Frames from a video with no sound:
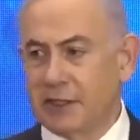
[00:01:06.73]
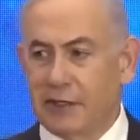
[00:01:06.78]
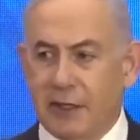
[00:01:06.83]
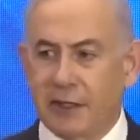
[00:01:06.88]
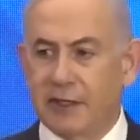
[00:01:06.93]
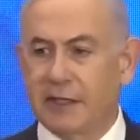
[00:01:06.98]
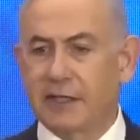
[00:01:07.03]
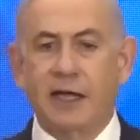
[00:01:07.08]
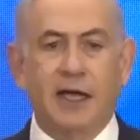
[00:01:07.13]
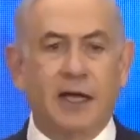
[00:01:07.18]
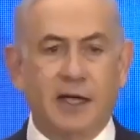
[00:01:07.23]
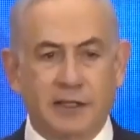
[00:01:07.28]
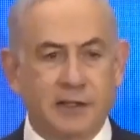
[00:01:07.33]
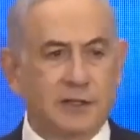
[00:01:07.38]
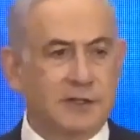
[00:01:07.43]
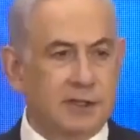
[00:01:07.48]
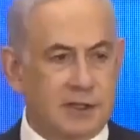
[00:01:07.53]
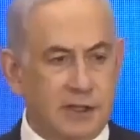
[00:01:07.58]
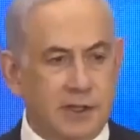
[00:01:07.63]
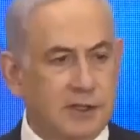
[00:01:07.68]
and all the
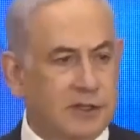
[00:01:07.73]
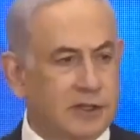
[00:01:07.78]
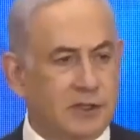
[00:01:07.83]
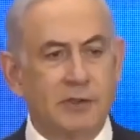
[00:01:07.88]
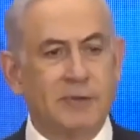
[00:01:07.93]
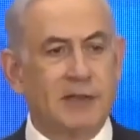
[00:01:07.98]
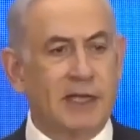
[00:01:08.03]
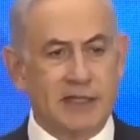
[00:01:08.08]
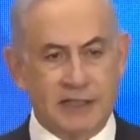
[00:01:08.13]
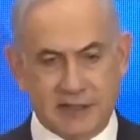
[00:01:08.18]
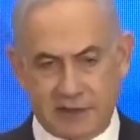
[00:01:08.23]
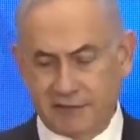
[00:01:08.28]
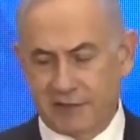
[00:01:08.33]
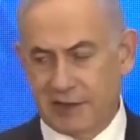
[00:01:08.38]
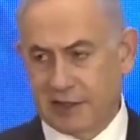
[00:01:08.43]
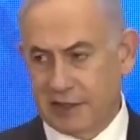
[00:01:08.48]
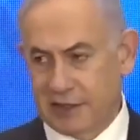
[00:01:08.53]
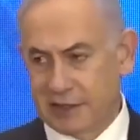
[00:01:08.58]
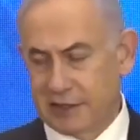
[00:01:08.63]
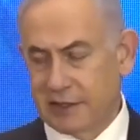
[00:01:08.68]
doctors and so many
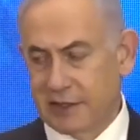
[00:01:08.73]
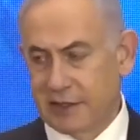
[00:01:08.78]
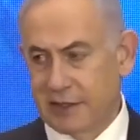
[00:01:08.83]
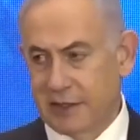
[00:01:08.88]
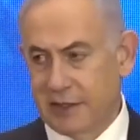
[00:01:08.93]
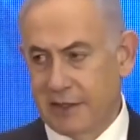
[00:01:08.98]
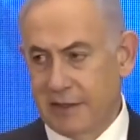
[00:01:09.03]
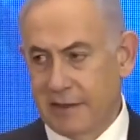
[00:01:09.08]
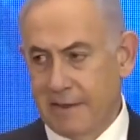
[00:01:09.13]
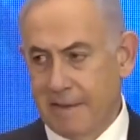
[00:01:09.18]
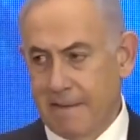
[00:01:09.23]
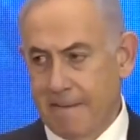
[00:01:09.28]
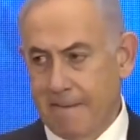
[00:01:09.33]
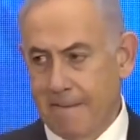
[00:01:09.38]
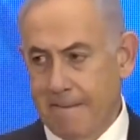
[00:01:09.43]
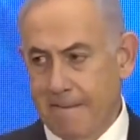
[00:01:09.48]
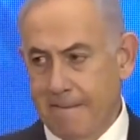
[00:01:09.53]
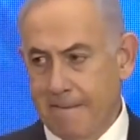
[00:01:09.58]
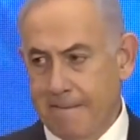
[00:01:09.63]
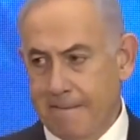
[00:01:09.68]
civilians.
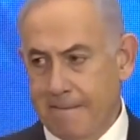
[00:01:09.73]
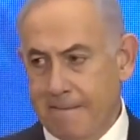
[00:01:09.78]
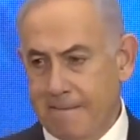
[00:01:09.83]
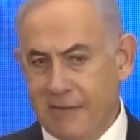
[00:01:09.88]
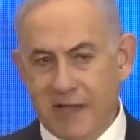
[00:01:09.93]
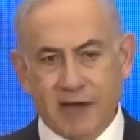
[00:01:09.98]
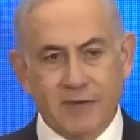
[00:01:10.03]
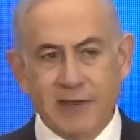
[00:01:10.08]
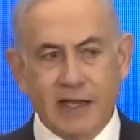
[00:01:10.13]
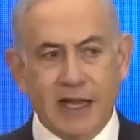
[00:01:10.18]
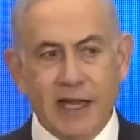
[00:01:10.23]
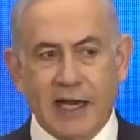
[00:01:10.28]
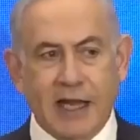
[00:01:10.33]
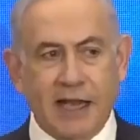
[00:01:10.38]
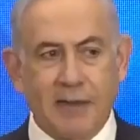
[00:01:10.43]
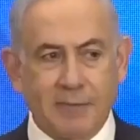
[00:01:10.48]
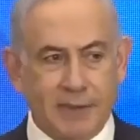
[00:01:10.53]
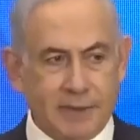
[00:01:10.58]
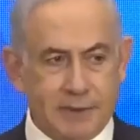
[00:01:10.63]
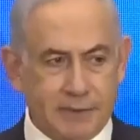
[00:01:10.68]
None of that
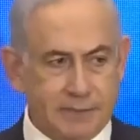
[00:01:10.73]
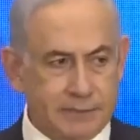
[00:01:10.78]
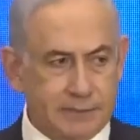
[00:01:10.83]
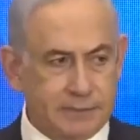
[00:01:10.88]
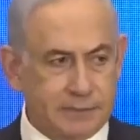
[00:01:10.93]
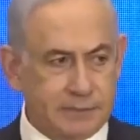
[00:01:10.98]
happened.